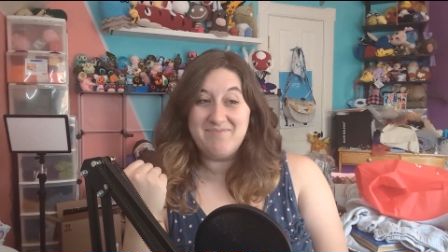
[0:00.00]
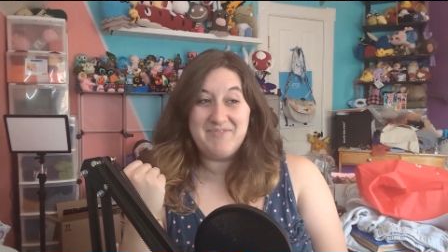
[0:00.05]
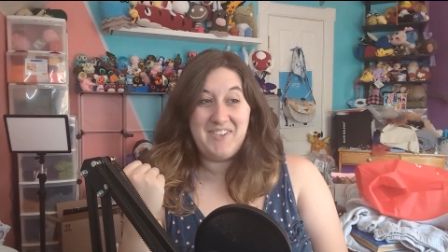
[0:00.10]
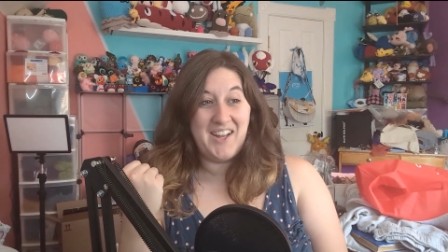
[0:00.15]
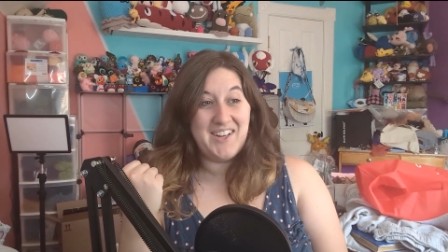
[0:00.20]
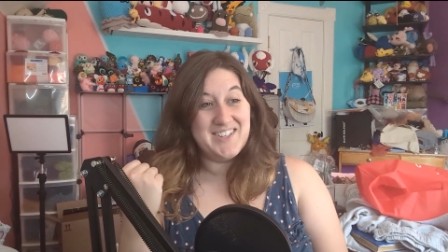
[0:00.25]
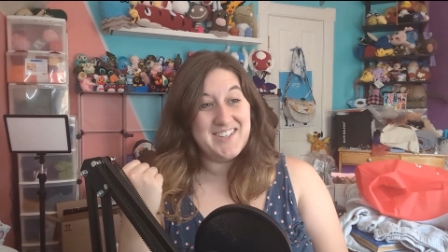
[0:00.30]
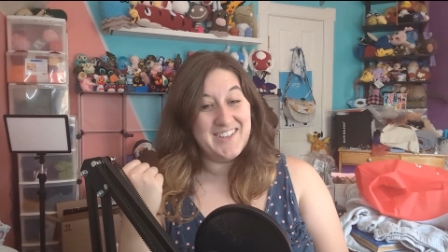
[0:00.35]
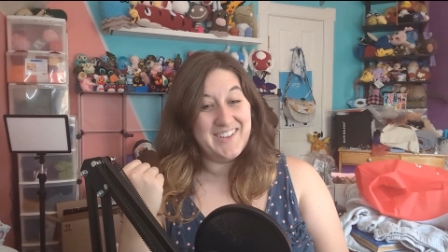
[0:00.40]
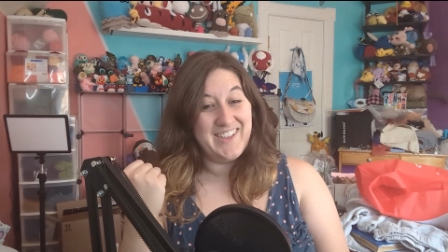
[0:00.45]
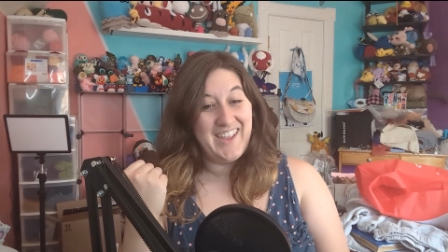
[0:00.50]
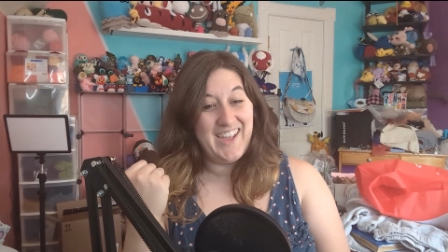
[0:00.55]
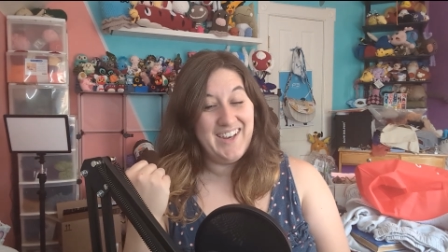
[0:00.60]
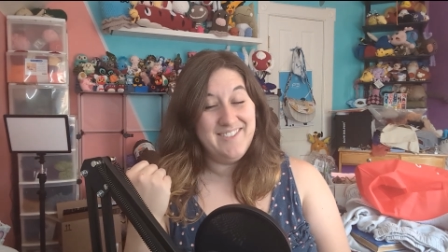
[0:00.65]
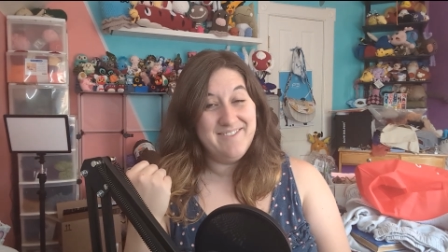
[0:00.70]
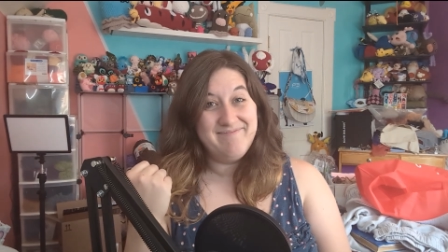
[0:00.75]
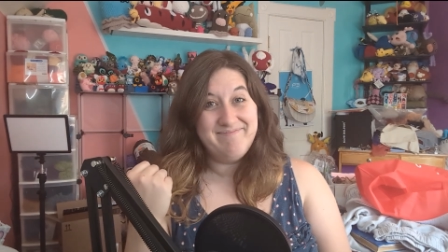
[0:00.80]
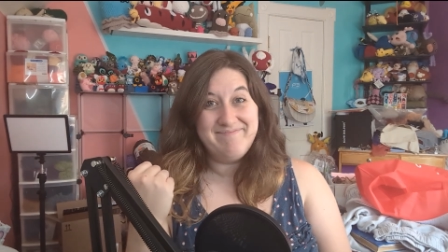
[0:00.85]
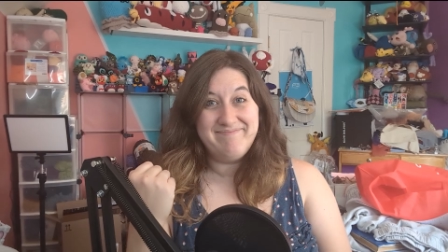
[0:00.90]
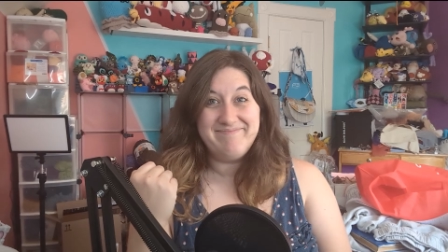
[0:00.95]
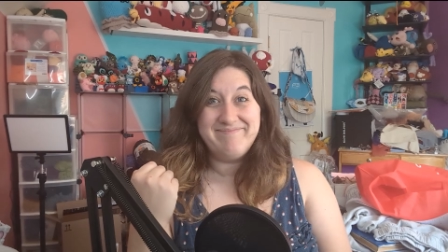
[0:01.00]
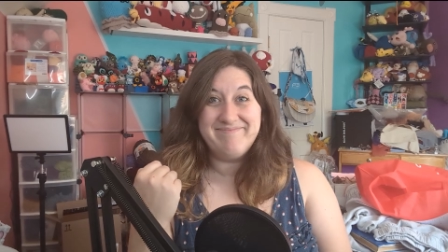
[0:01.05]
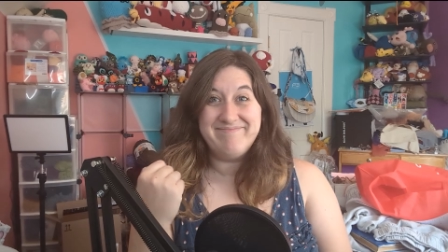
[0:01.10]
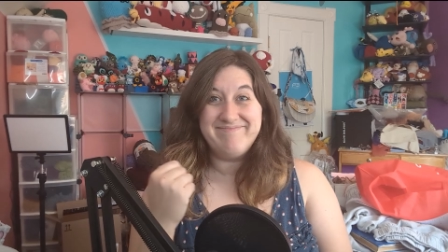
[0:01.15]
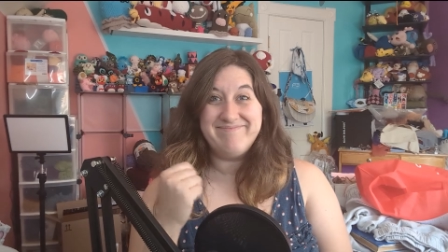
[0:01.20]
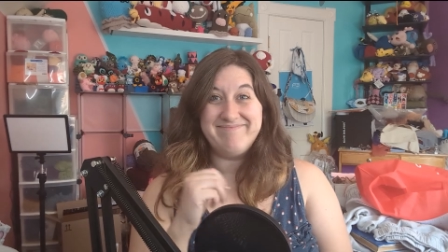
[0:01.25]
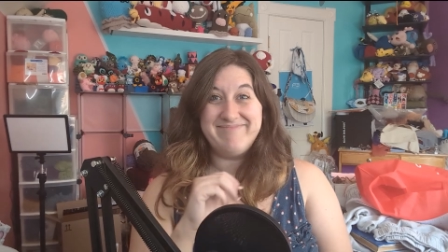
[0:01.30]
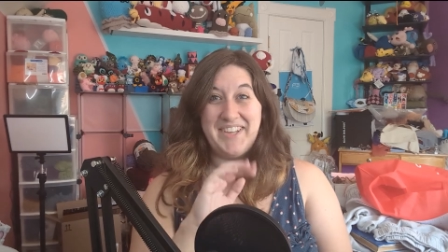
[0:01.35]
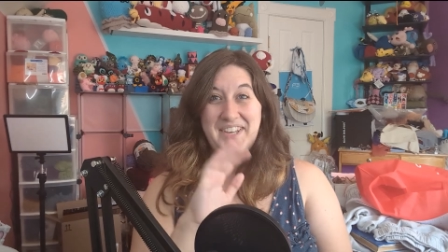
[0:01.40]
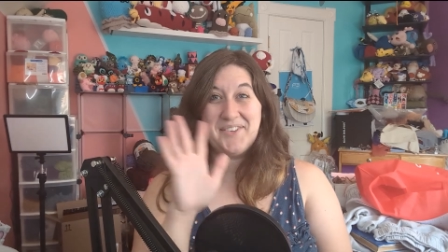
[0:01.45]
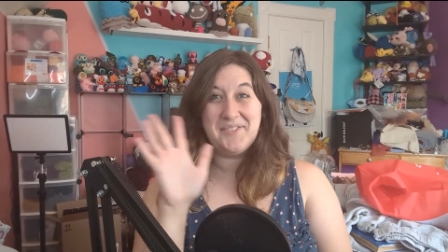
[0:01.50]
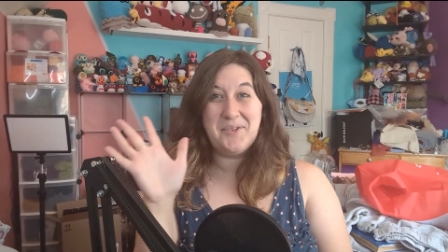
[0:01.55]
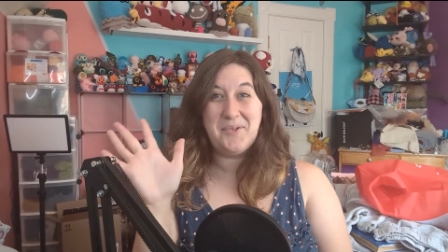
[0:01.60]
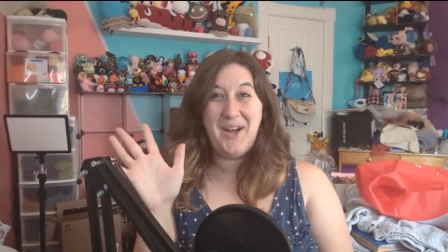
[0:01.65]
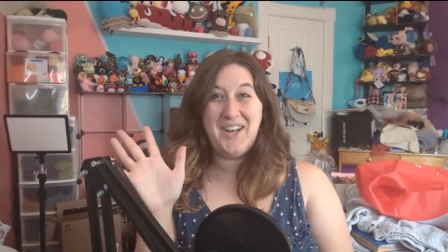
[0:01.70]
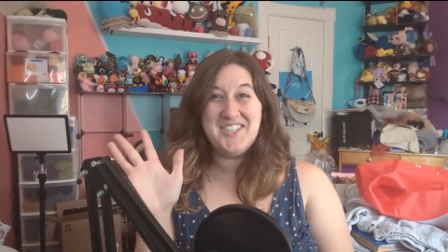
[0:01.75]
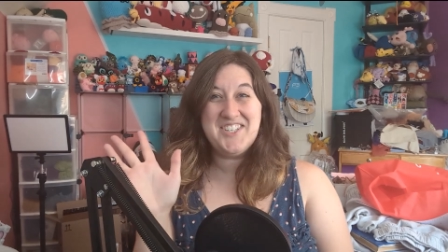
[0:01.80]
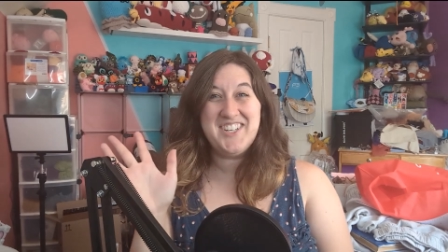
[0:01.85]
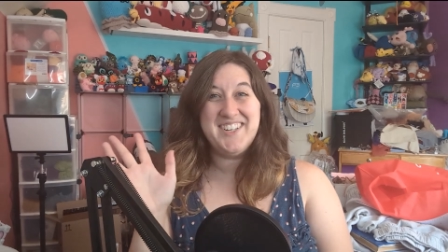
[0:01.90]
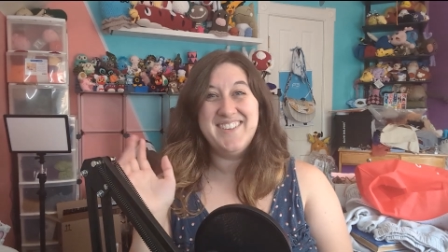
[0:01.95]
Until then, thanks for
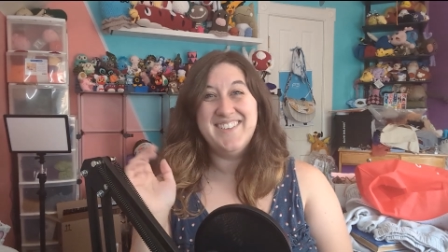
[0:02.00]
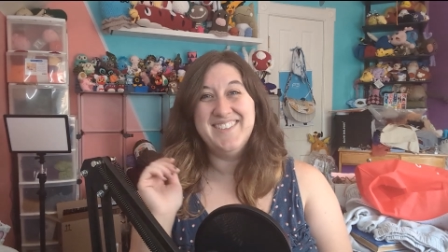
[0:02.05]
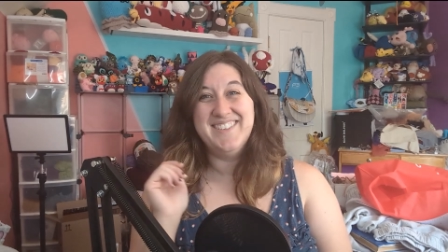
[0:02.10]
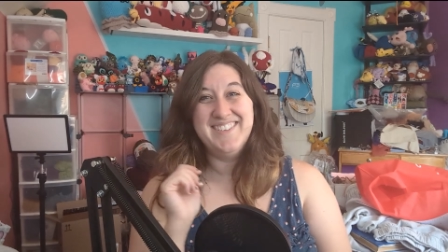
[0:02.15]
watching.